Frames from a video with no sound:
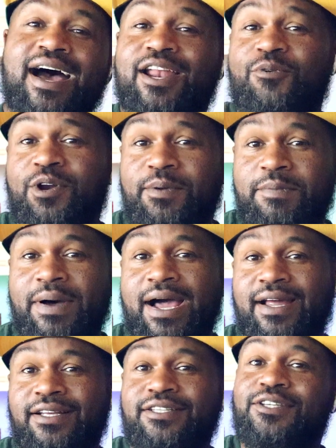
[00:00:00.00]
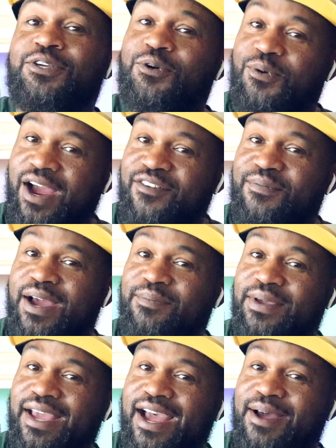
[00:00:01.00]
I don't want to be biased, your wife might
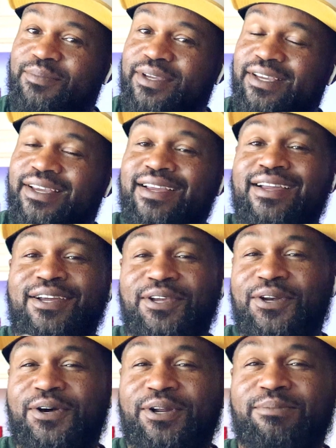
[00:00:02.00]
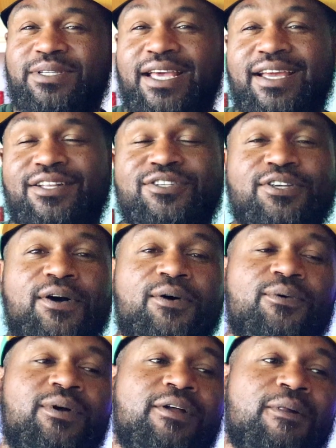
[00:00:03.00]
be happy. You know what I'm saying?
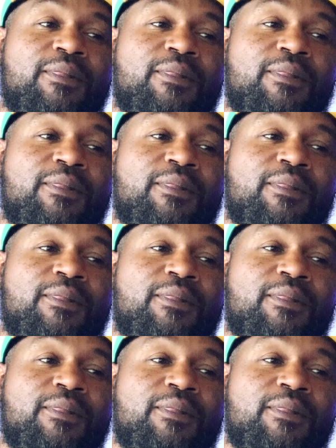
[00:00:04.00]
So